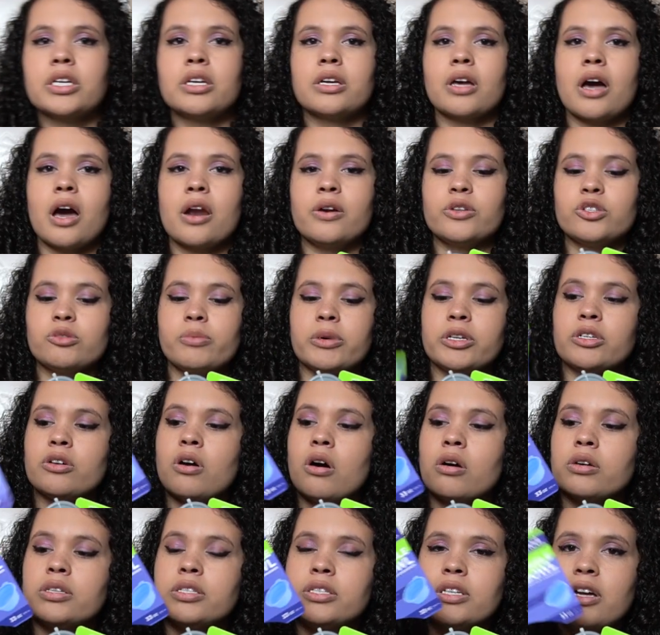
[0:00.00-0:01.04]
again got into my
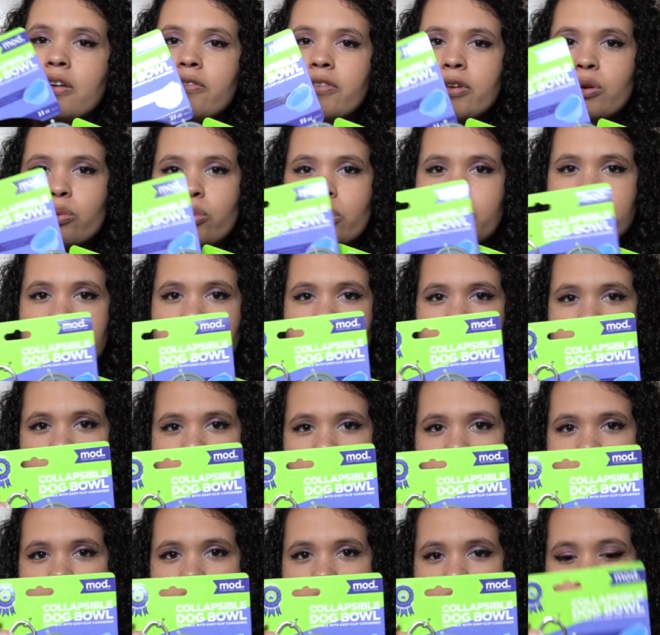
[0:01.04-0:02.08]
dog stuff and ripped some
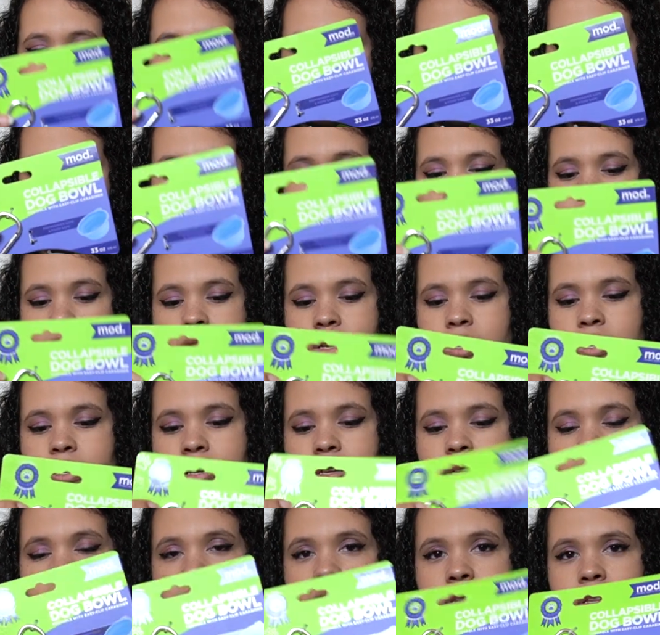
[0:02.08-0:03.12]
stuff. So
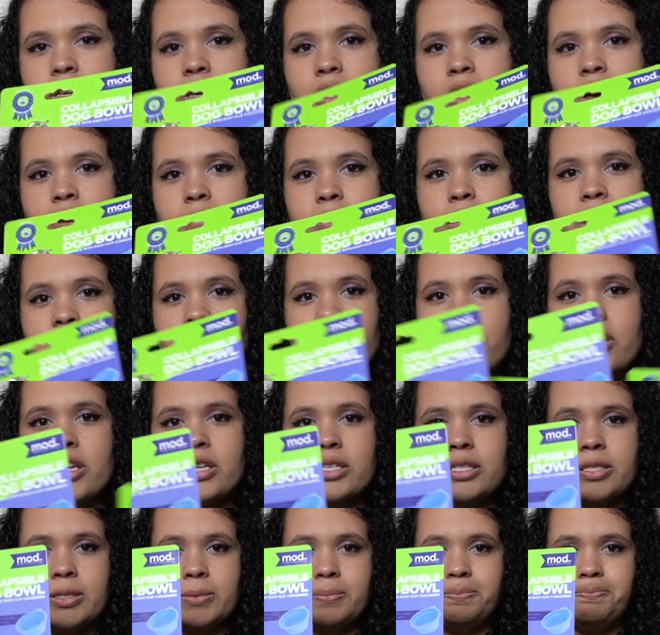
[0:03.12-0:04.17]
they come like
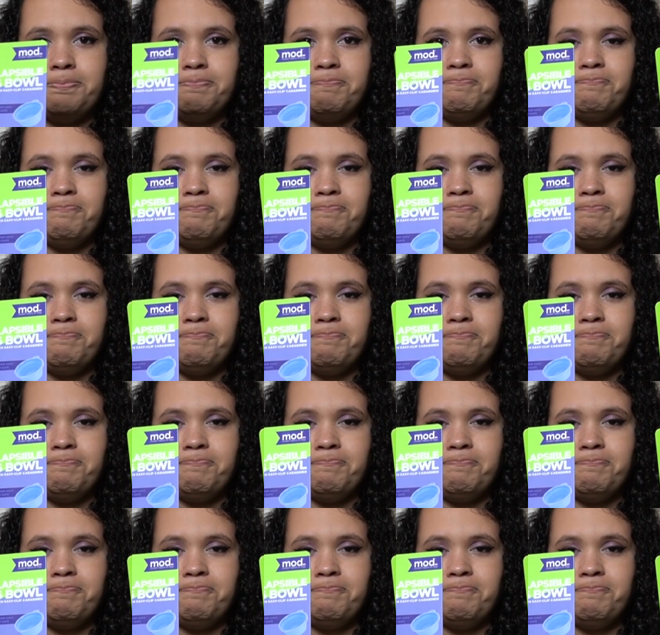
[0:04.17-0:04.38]
this,